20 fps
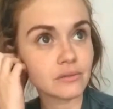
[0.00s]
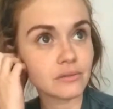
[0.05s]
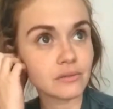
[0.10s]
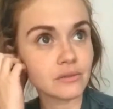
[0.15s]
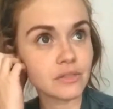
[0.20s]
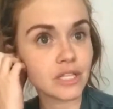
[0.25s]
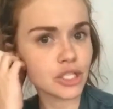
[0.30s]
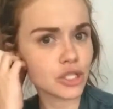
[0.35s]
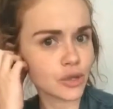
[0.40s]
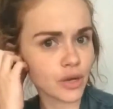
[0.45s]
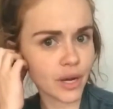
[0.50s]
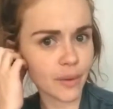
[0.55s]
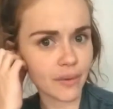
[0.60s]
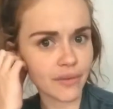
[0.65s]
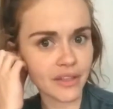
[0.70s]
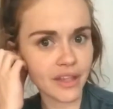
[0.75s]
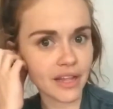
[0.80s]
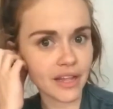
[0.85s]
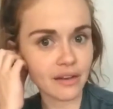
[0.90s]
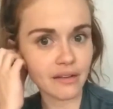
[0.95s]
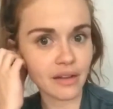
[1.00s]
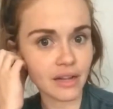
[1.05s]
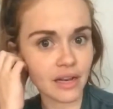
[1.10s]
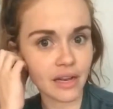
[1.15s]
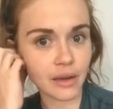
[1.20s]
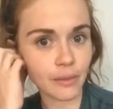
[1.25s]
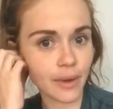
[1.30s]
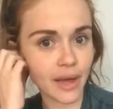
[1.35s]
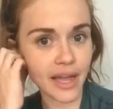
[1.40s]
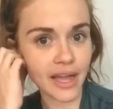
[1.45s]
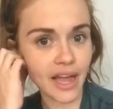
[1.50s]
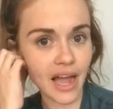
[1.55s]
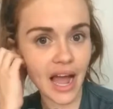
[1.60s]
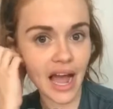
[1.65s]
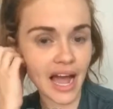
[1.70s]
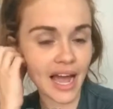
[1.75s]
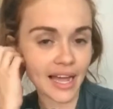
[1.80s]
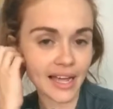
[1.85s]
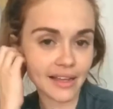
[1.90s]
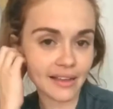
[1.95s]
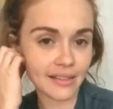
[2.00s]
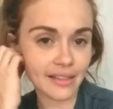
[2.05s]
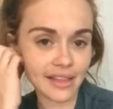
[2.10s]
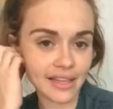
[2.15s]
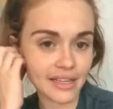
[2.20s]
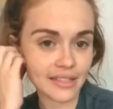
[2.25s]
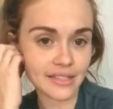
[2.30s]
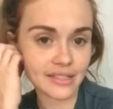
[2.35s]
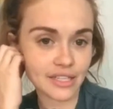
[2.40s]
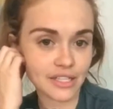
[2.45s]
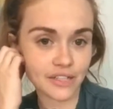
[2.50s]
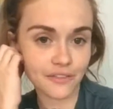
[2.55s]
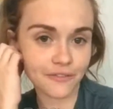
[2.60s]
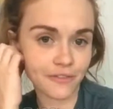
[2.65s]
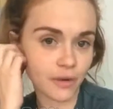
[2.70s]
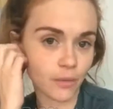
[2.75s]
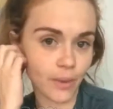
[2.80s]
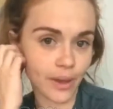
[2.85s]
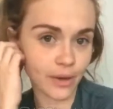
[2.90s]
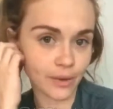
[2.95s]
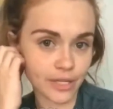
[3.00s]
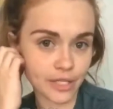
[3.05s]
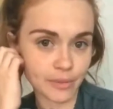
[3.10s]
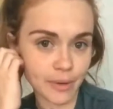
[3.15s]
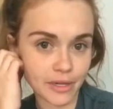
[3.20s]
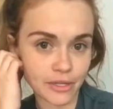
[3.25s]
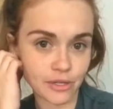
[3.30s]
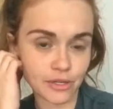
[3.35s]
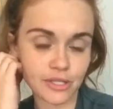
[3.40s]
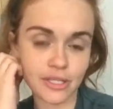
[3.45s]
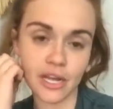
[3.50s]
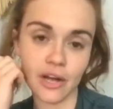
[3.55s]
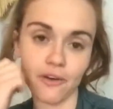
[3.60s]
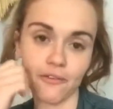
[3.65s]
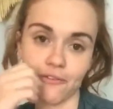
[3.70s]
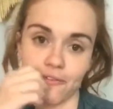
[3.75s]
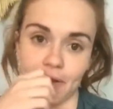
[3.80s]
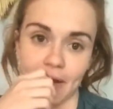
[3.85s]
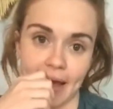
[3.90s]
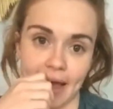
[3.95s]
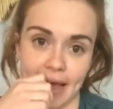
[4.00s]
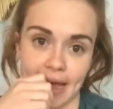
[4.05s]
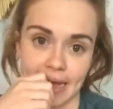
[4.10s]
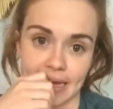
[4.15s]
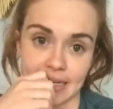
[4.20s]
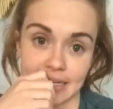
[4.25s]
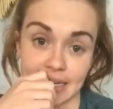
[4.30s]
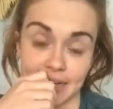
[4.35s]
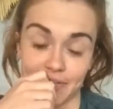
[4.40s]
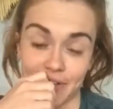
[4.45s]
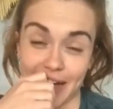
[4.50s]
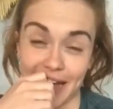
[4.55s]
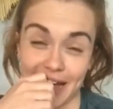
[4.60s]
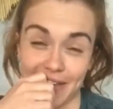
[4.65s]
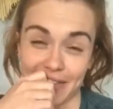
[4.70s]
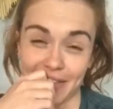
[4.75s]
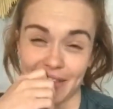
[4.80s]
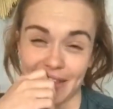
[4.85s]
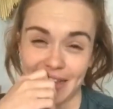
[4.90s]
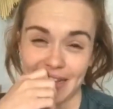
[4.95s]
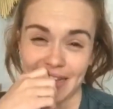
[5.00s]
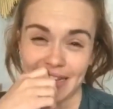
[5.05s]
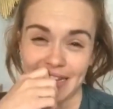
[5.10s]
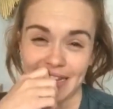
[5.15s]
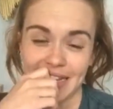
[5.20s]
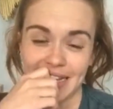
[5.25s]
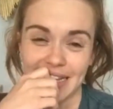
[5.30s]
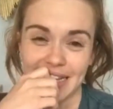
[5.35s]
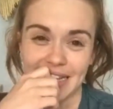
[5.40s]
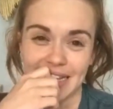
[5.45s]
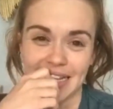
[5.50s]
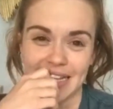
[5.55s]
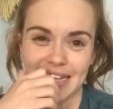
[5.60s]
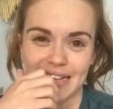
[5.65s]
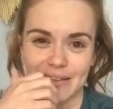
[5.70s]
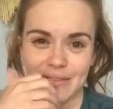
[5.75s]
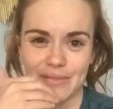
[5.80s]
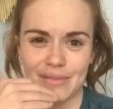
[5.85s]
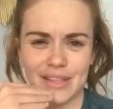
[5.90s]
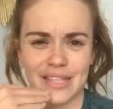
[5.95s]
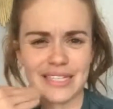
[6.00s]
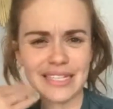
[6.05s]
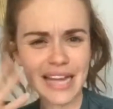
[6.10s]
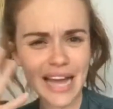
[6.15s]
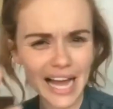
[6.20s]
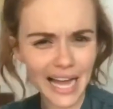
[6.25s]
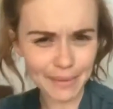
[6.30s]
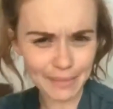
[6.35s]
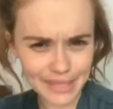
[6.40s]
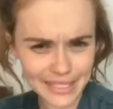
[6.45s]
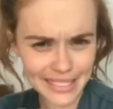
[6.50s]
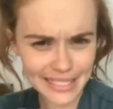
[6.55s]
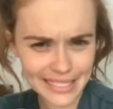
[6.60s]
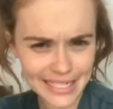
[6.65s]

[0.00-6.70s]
disagree with it in any way. I think it's such a fun way to express yourself, and if I had the time to sit